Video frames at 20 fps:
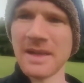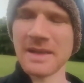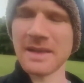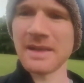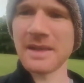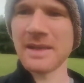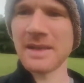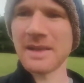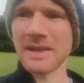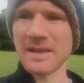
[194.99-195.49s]

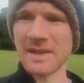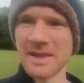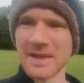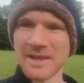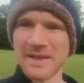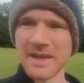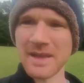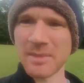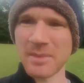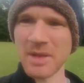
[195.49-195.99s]
and
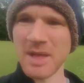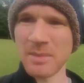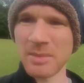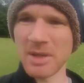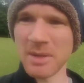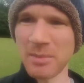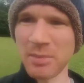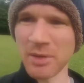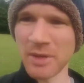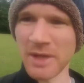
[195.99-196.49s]
I think
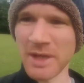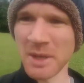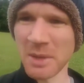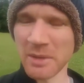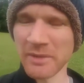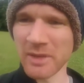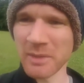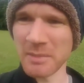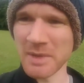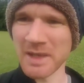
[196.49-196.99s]
people are
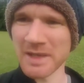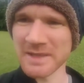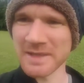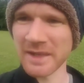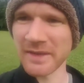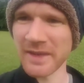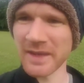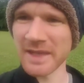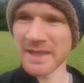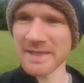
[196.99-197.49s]
putting up with it
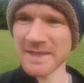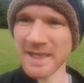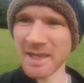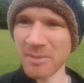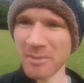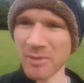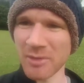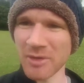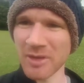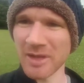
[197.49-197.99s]
because they think
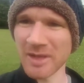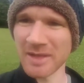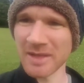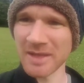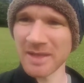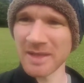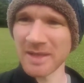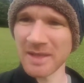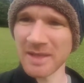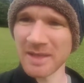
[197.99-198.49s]
it's
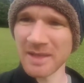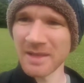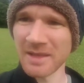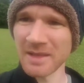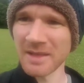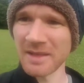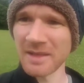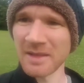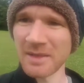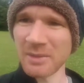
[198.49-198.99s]
temporary.
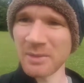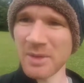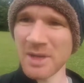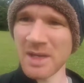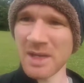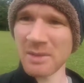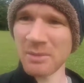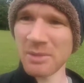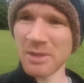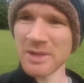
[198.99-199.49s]

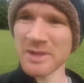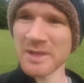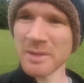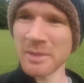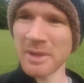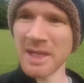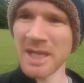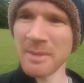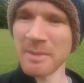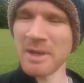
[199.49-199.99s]
Well, will
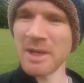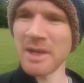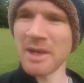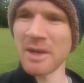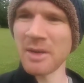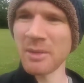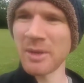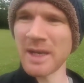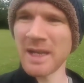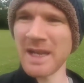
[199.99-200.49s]
someone let
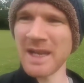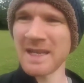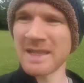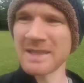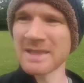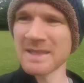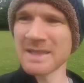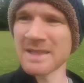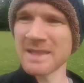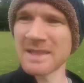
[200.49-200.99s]
me know when it
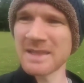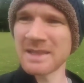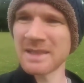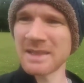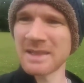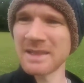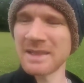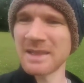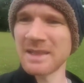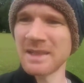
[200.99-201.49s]
ends?
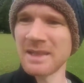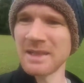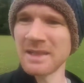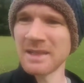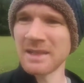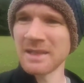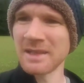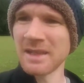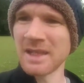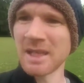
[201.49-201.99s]

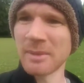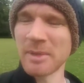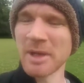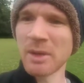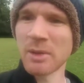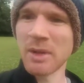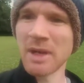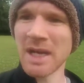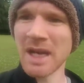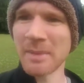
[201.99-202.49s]
And
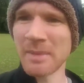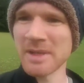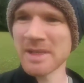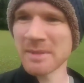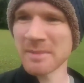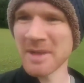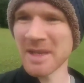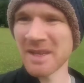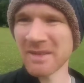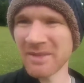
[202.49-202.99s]
I'll be quite
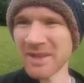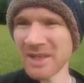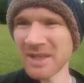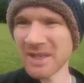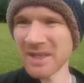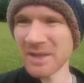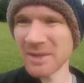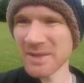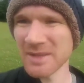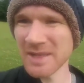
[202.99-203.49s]
happy to make a
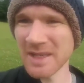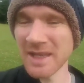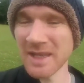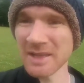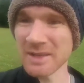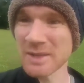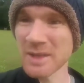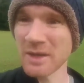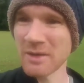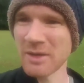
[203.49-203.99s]
video
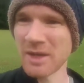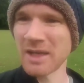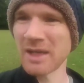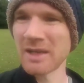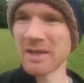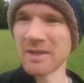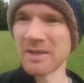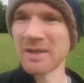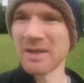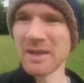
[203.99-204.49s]
saying
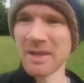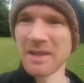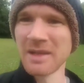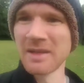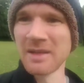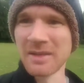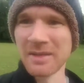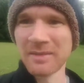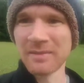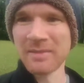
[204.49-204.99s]
sorry.
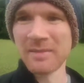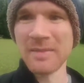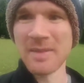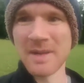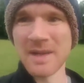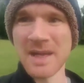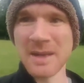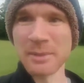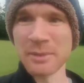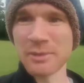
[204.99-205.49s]

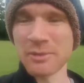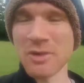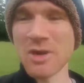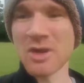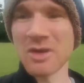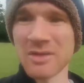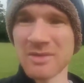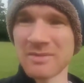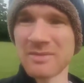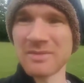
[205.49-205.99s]
I
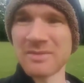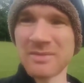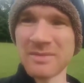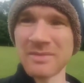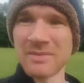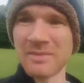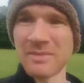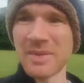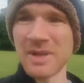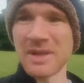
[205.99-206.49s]
was wrong,
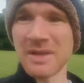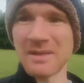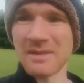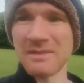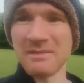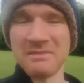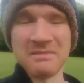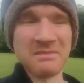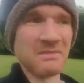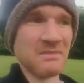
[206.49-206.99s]

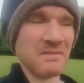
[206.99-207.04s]
but